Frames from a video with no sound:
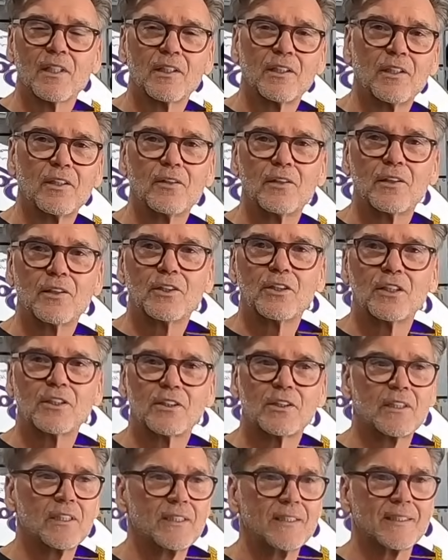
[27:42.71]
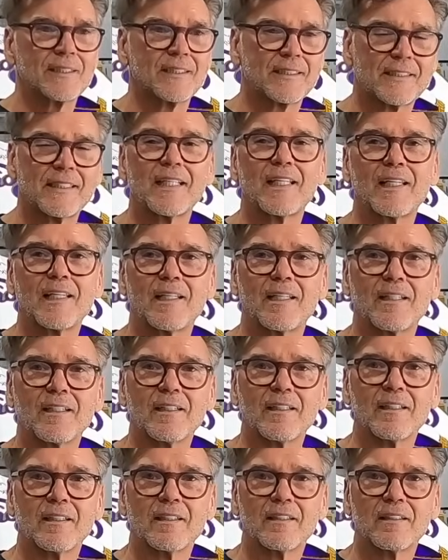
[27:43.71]
You just didn't see
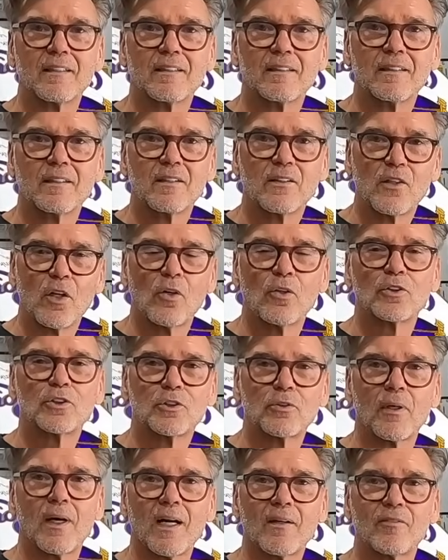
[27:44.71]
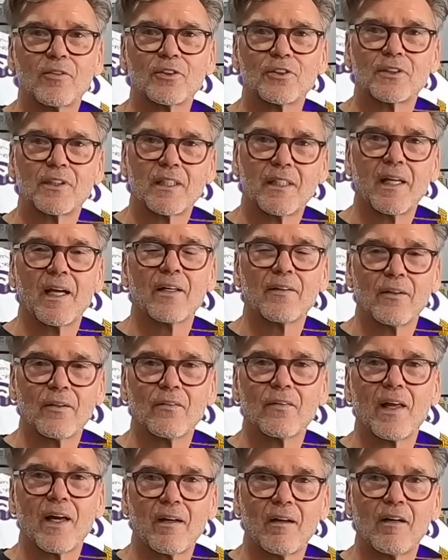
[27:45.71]
those drivers together
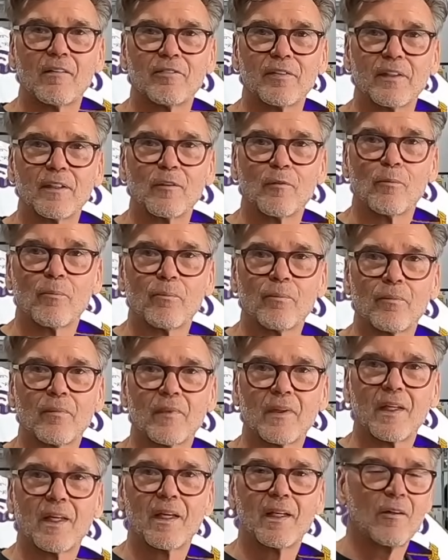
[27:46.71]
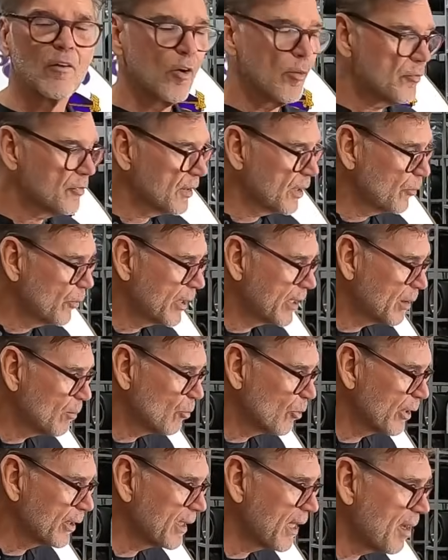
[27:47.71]
that often, and hopefully we can
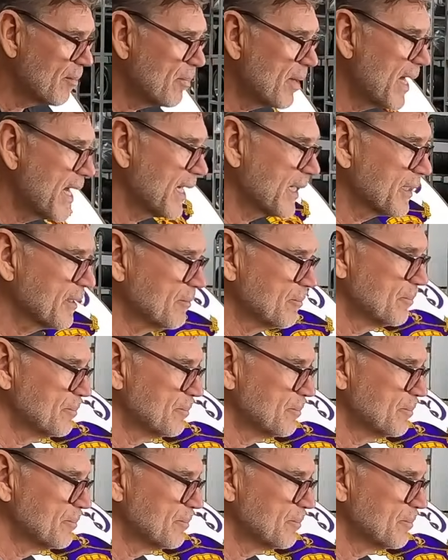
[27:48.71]
bring that back.